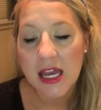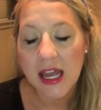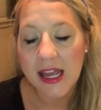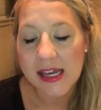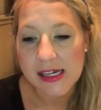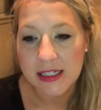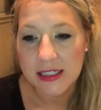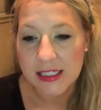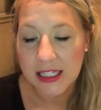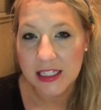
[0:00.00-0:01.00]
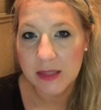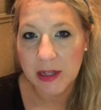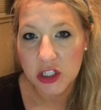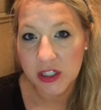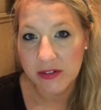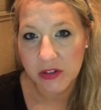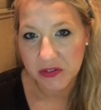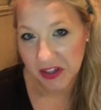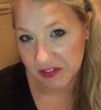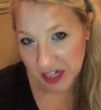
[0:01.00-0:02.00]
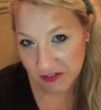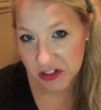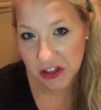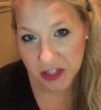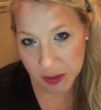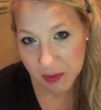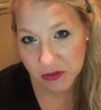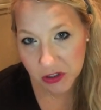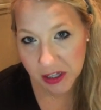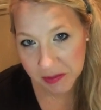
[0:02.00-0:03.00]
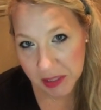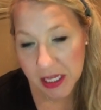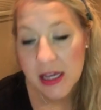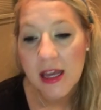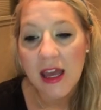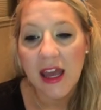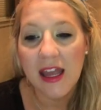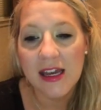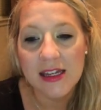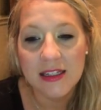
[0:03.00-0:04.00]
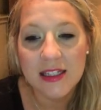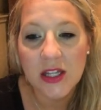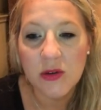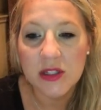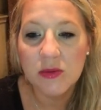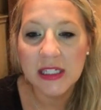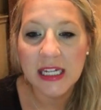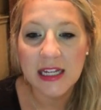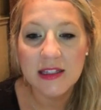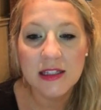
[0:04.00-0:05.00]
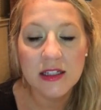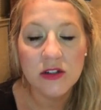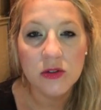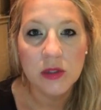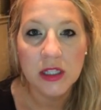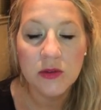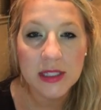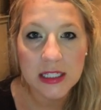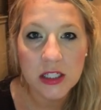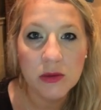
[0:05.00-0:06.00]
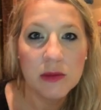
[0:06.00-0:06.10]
and especially if you've never done this before like me. And so it's really nice to use it to